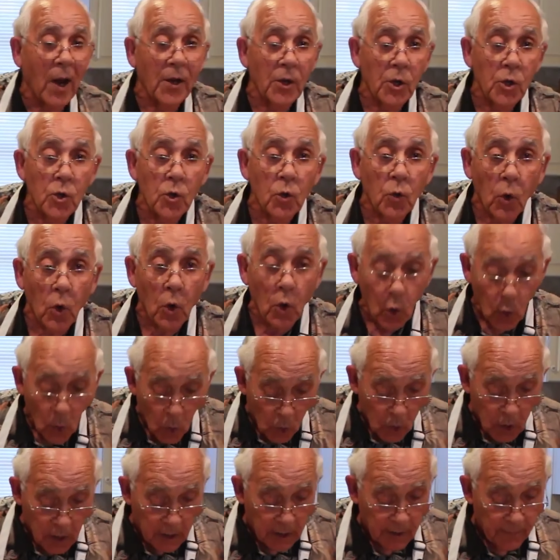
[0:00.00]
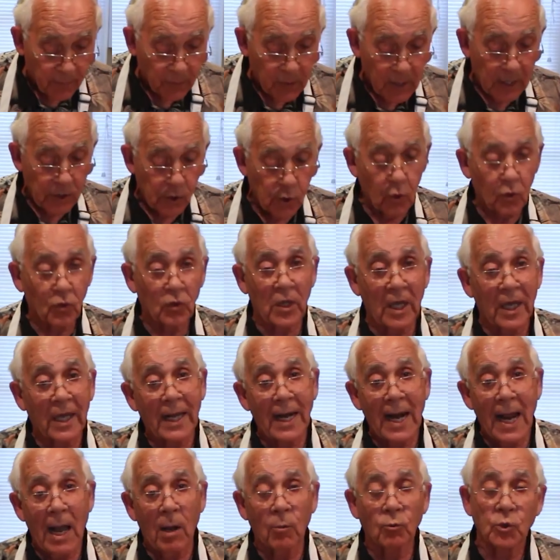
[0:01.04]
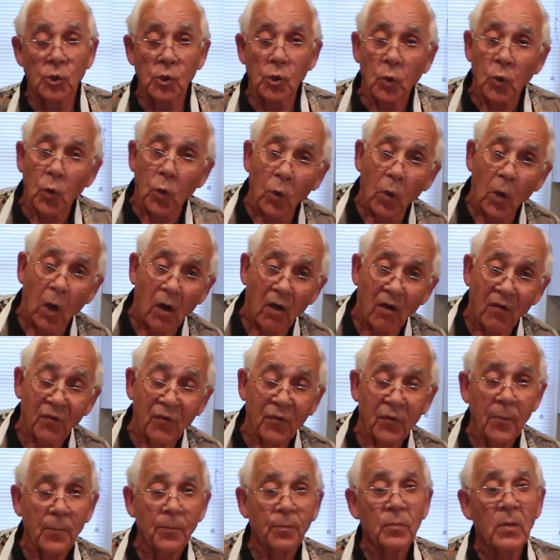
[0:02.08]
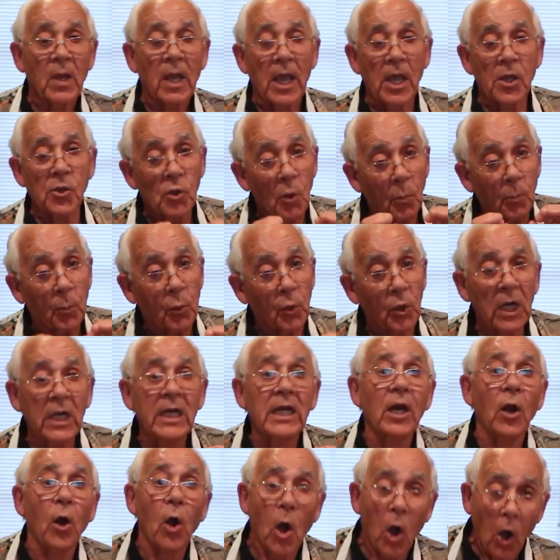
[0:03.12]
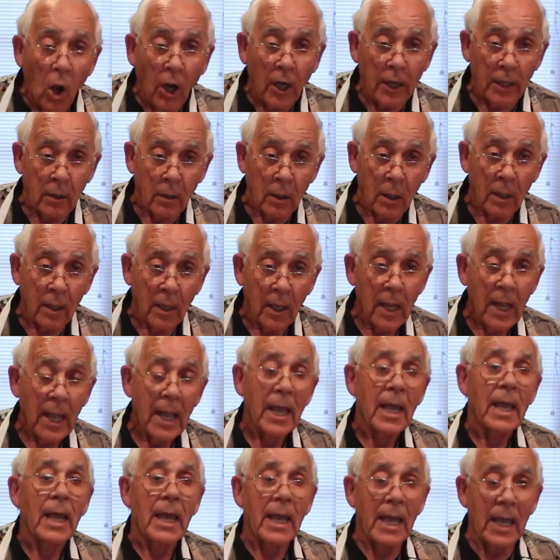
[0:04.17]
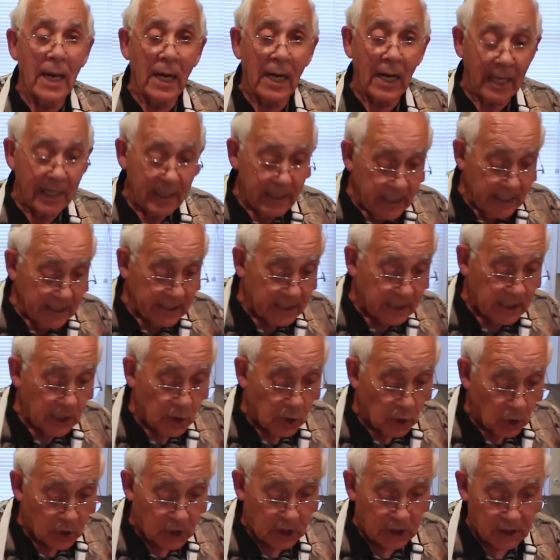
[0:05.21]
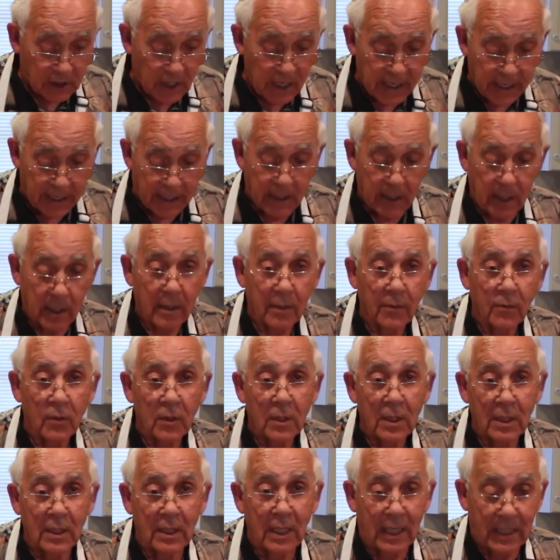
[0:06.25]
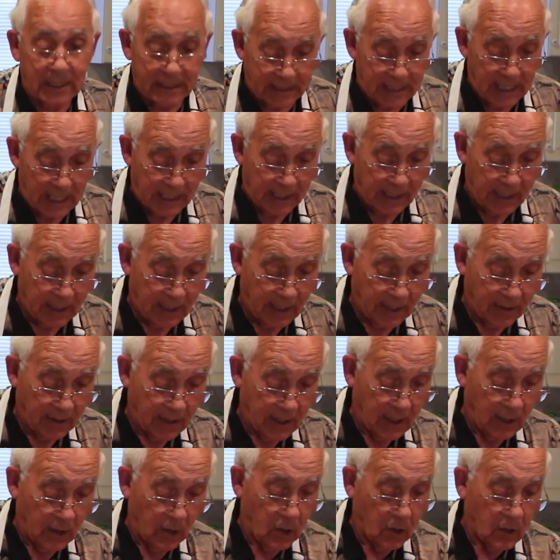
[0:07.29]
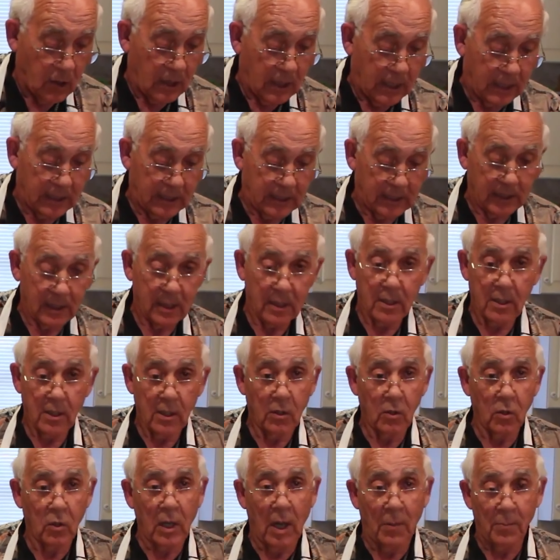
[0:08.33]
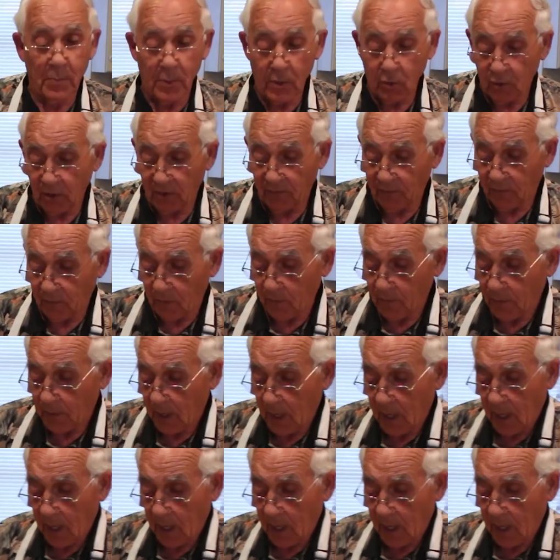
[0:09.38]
when you cook, you take it out, you clove, and you put a little oil. And like this, it no stick the lasagna. Look at this, look how beautiful.